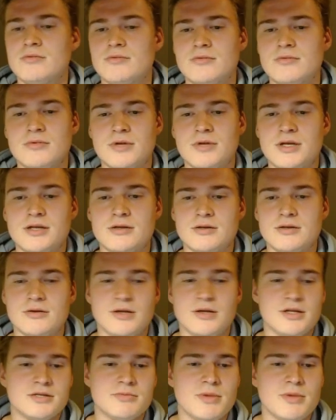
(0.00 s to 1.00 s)
need,
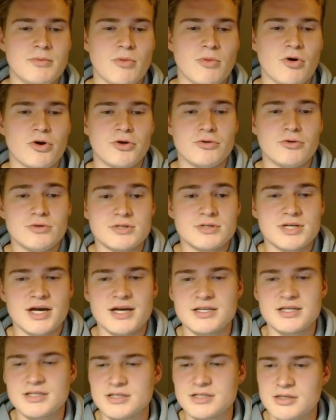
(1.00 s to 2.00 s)
need to be more use
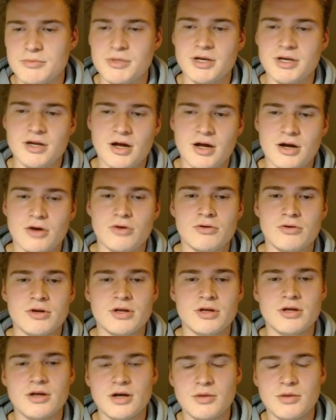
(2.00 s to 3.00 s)
cases. I mean, not
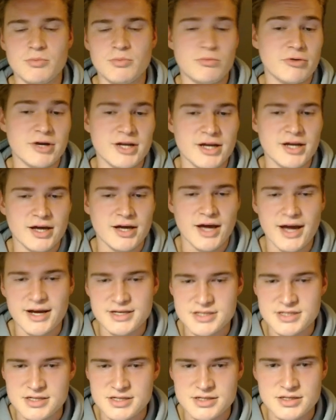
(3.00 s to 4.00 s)
only uh, breeding
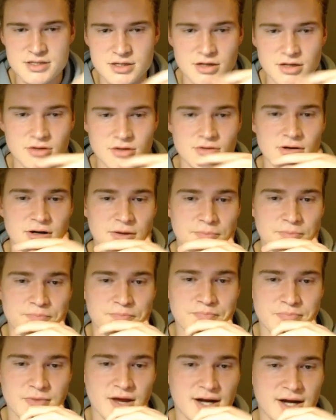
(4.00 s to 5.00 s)
Axies. So um,
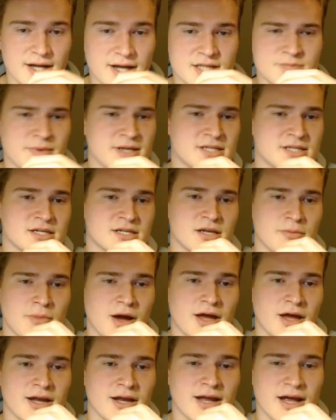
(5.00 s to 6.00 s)
yeah, that's basically my
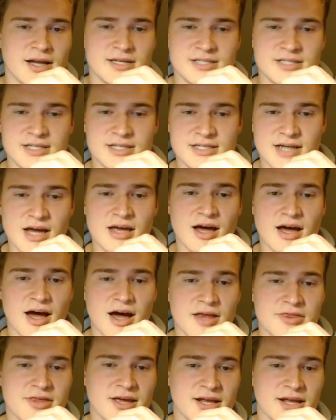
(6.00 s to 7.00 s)
analysis. I, I
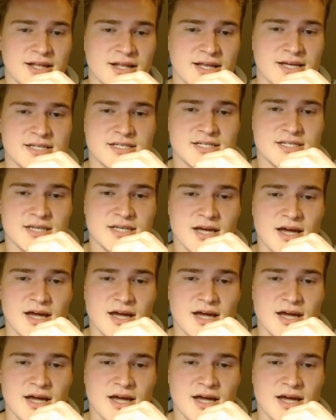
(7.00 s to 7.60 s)
think this